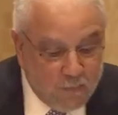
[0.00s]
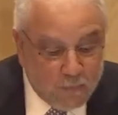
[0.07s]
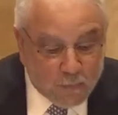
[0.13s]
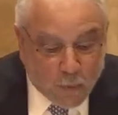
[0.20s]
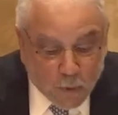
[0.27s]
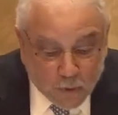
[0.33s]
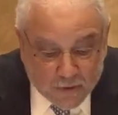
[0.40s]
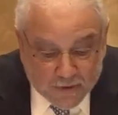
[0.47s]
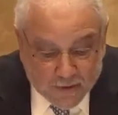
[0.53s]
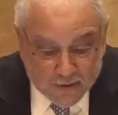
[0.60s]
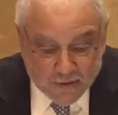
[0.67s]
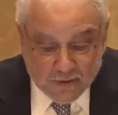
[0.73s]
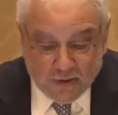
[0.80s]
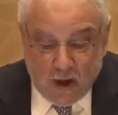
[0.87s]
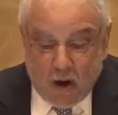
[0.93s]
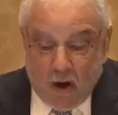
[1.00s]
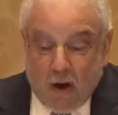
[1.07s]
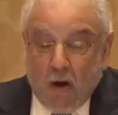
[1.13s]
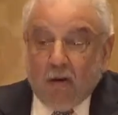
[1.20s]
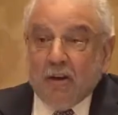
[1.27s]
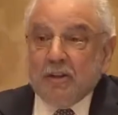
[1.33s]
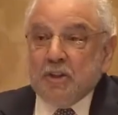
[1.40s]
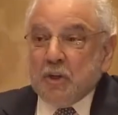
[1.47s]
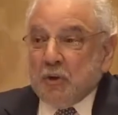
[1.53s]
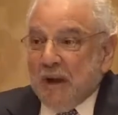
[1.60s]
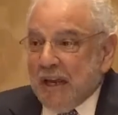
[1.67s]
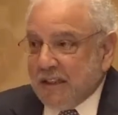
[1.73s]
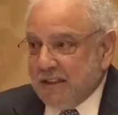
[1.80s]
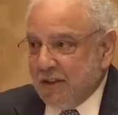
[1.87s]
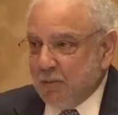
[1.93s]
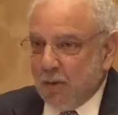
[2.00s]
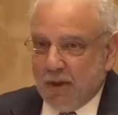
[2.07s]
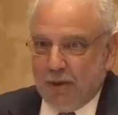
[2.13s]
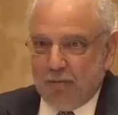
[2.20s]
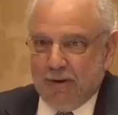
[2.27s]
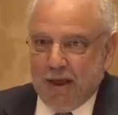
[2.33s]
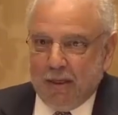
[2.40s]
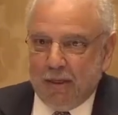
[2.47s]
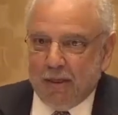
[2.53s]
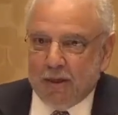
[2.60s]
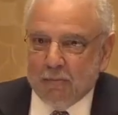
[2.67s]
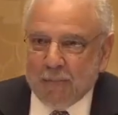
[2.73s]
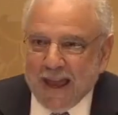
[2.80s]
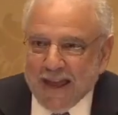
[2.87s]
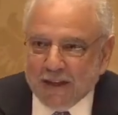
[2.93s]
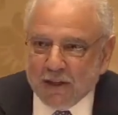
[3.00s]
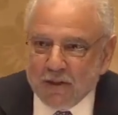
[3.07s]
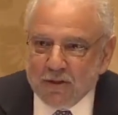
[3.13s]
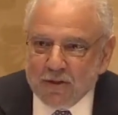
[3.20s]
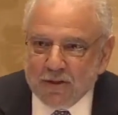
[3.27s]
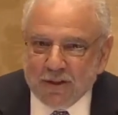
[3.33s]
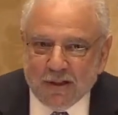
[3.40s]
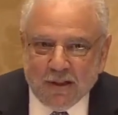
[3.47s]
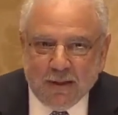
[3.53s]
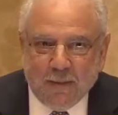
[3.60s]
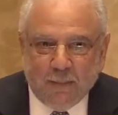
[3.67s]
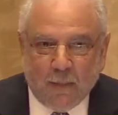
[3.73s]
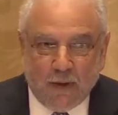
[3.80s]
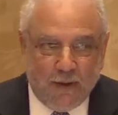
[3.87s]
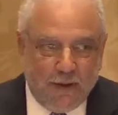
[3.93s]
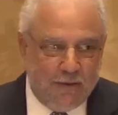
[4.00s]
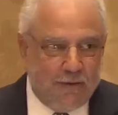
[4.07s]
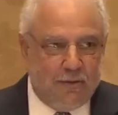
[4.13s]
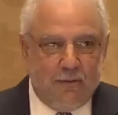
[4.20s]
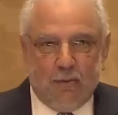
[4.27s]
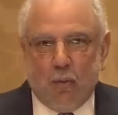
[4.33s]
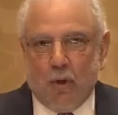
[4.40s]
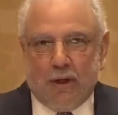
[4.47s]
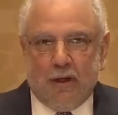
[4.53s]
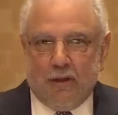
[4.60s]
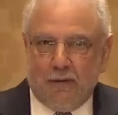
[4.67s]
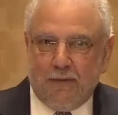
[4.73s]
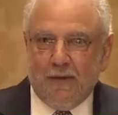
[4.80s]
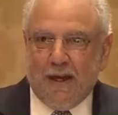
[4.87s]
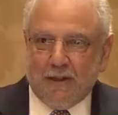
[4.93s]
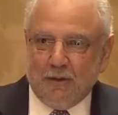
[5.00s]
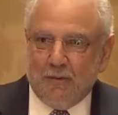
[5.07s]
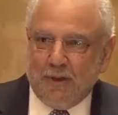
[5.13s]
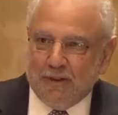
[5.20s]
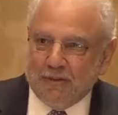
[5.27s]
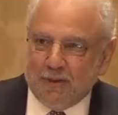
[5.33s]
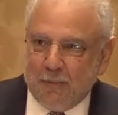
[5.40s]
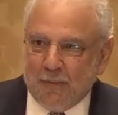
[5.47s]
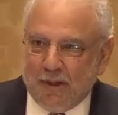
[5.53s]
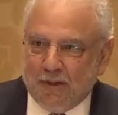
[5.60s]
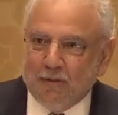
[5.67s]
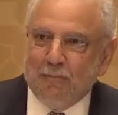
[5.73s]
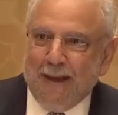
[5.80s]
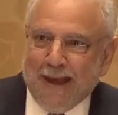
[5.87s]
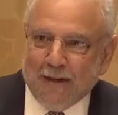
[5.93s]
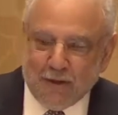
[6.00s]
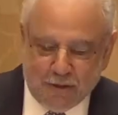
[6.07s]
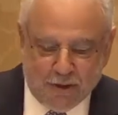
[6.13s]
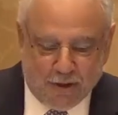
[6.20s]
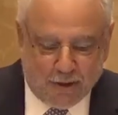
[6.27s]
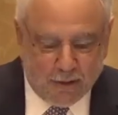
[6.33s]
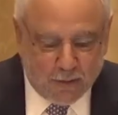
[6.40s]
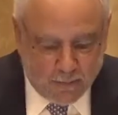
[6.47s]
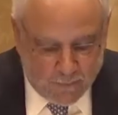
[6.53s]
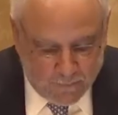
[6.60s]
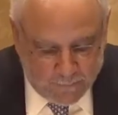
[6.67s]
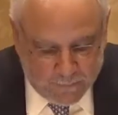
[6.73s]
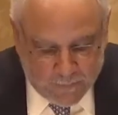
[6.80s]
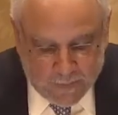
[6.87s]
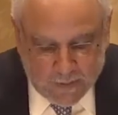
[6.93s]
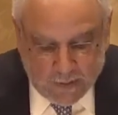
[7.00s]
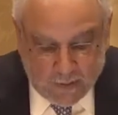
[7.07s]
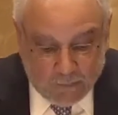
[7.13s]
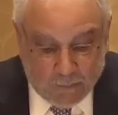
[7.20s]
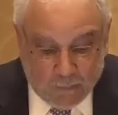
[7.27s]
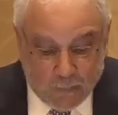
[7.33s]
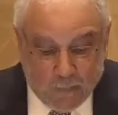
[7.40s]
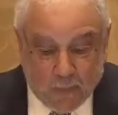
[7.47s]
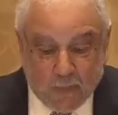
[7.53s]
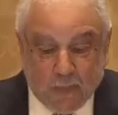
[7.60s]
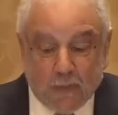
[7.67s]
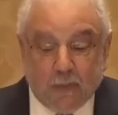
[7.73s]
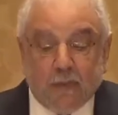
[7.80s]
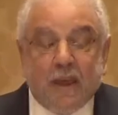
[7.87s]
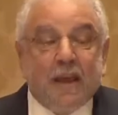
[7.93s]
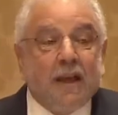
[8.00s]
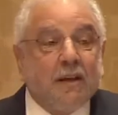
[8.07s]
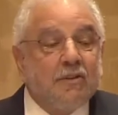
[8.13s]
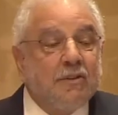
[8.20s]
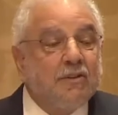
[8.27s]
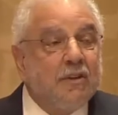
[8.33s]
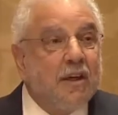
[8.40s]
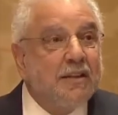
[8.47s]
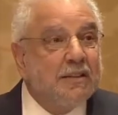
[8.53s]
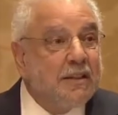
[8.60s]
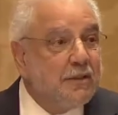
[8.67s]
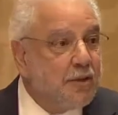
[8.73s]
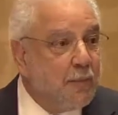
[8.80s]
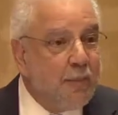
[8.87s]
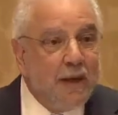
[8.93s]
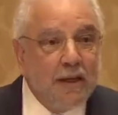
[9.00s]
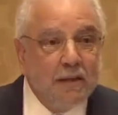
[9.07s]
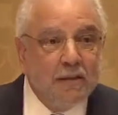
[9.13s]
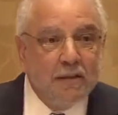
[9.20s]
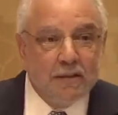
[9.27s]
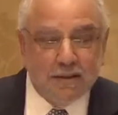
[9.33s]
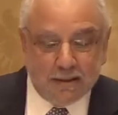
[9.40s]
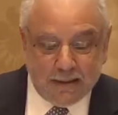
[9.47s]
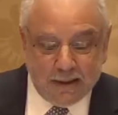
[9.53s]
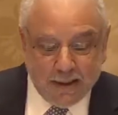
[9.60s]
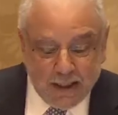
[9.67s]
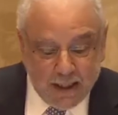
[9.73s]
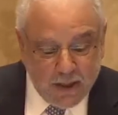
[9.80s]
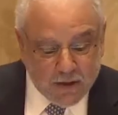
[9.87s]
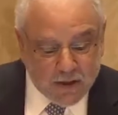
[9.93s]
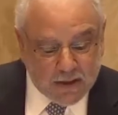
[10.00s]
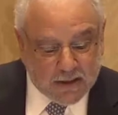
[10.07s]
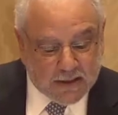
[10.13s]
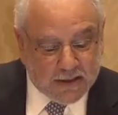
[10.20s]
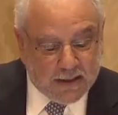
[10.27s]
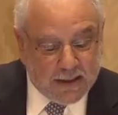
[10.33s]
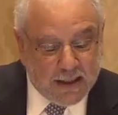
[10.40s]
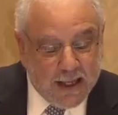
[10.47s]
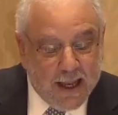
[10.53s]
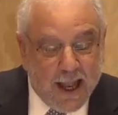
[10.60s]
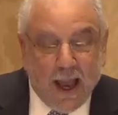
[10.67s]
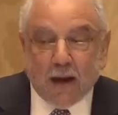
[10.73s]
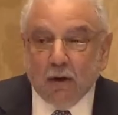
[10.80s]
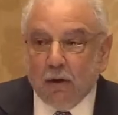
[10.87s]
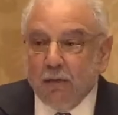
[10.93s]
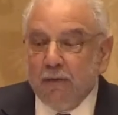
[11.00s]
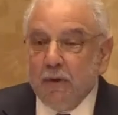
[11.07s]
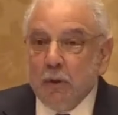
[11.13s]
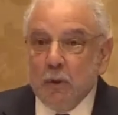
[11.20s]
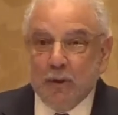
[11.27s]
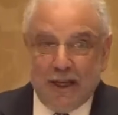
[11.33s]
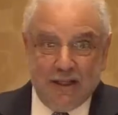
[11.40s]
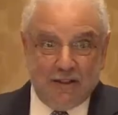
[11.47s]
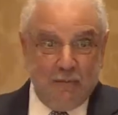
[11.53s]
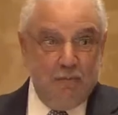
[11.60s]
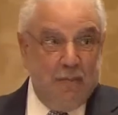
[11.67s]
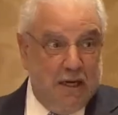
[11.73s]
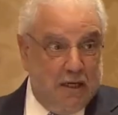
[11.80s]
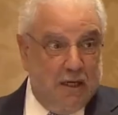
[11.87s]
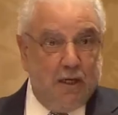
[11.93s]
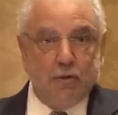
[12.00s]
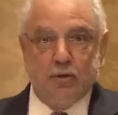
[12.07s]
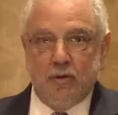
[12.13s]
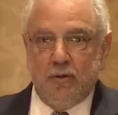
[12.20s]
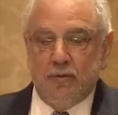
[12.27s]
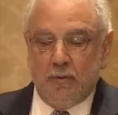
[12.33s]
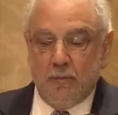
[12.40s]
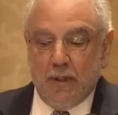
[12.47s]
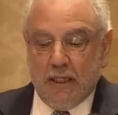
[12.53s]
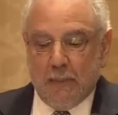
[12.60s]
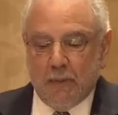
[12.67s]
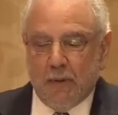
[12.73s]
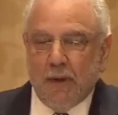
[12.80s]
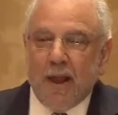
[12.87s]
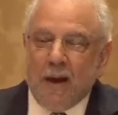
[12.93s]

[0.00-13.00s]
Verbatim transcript: Persons are interacted with rather than managed, unless you're working in a factory and somebody is managing you. They exercise independence and agency and are viewed as meaning-driven people.